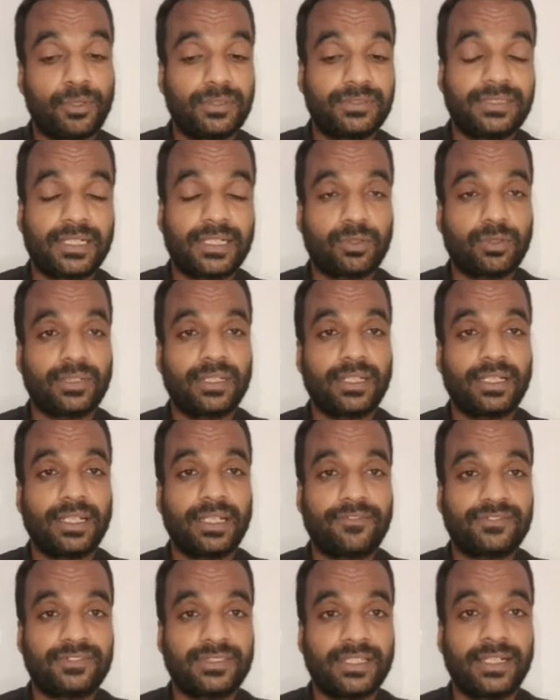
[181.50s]
are on the
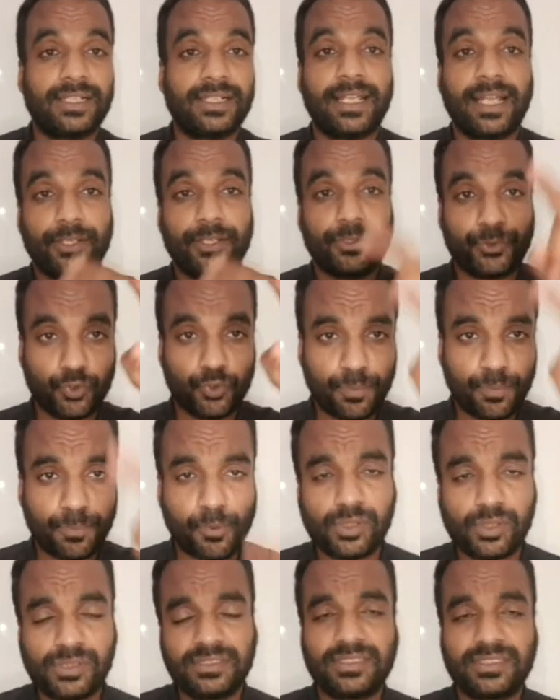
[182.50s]
left side and 2
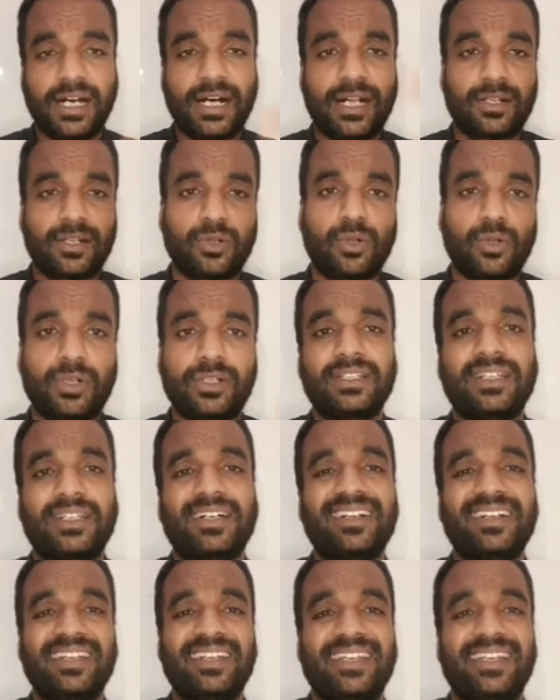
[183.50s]
poles are on
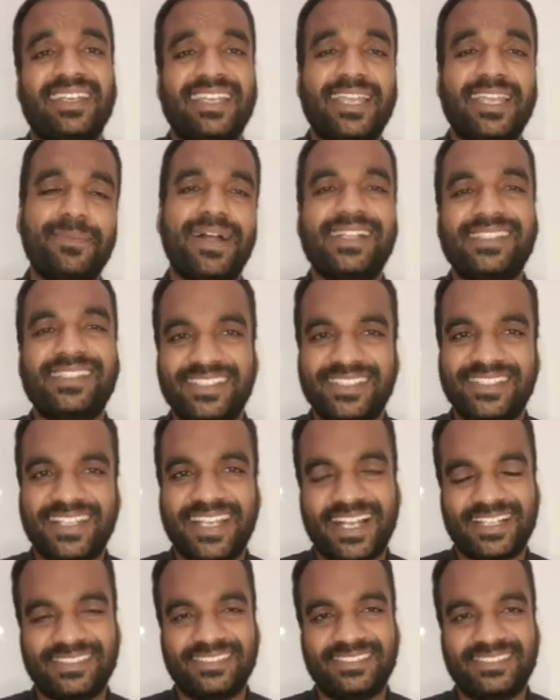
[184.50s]
the imaginary
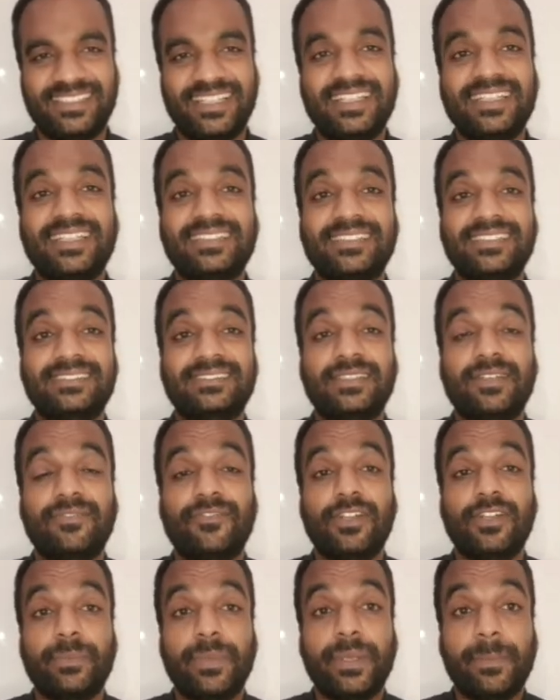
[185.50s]
axis. Then the system
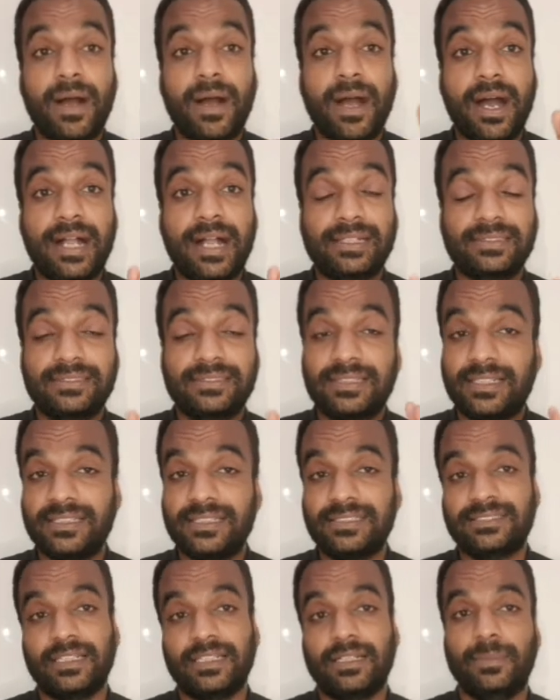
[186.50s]
will be marginally
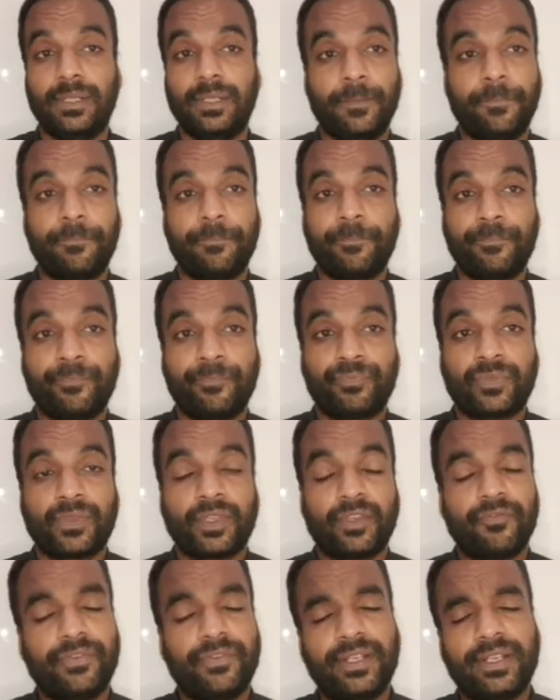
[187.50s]
stable.
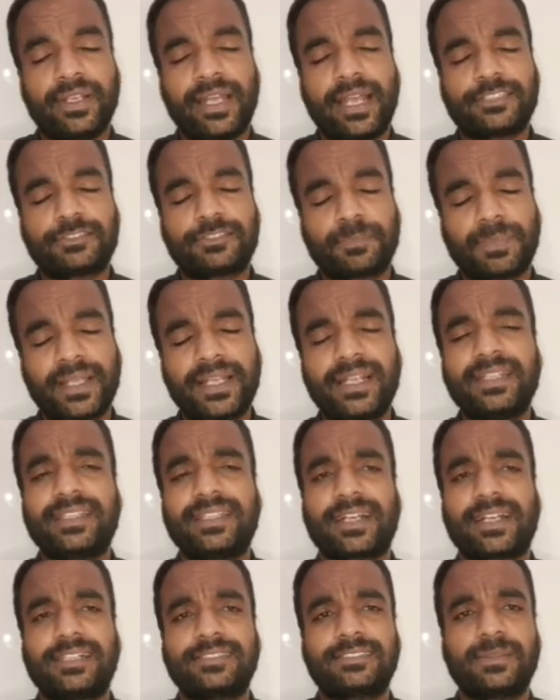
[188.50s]
We explained the
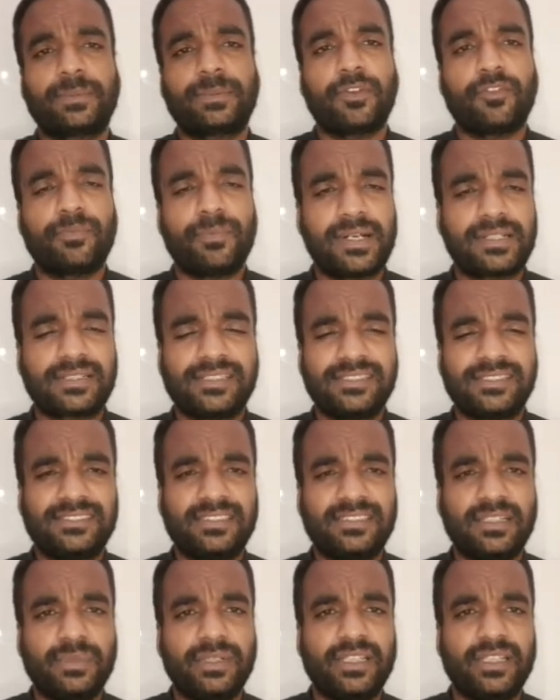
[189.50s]
concept of marginal
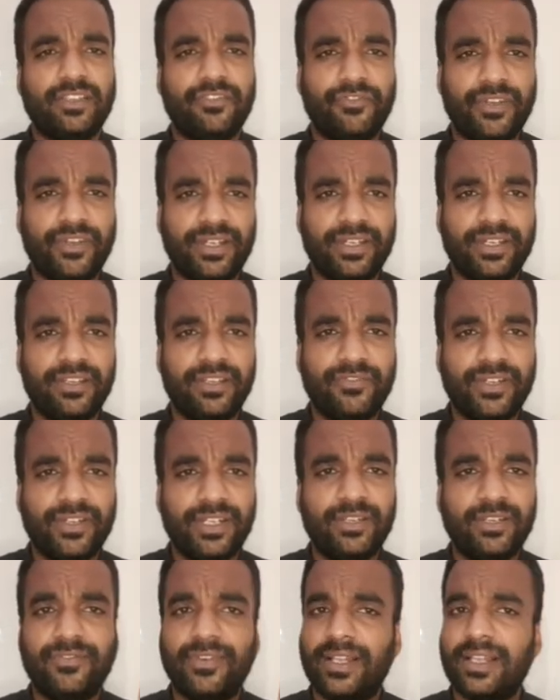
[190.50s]
stability
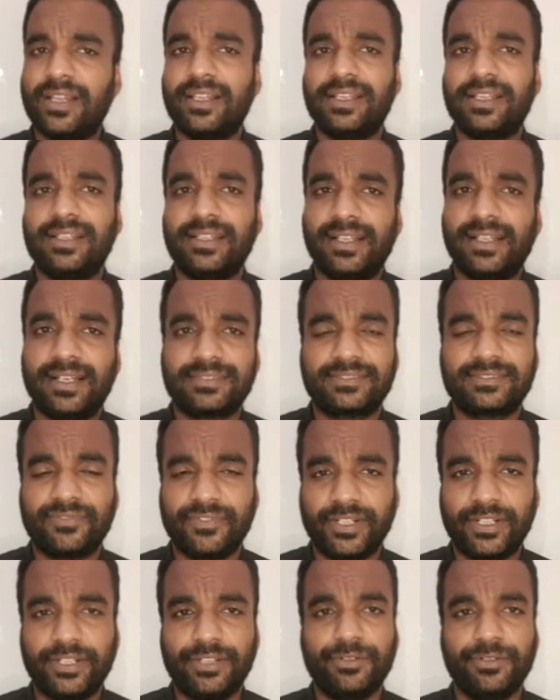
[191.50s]
very well in last
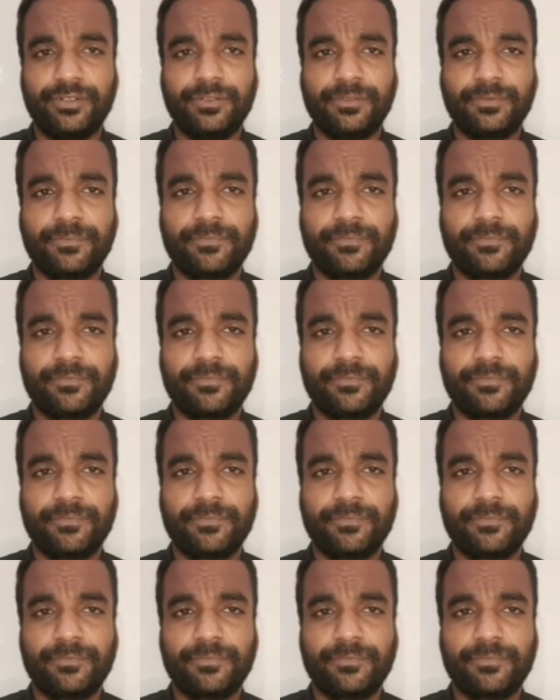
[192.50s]
video